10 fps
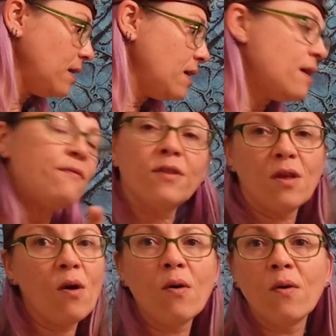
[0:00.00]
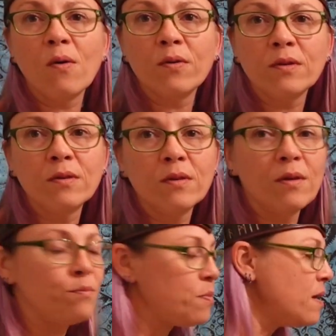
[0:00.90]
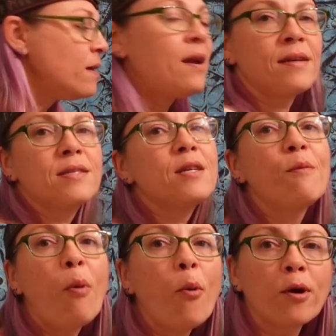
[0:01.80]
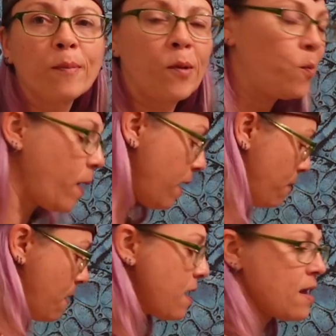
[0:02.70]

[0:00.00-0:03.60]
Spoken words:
even though in a nice little portable way, right?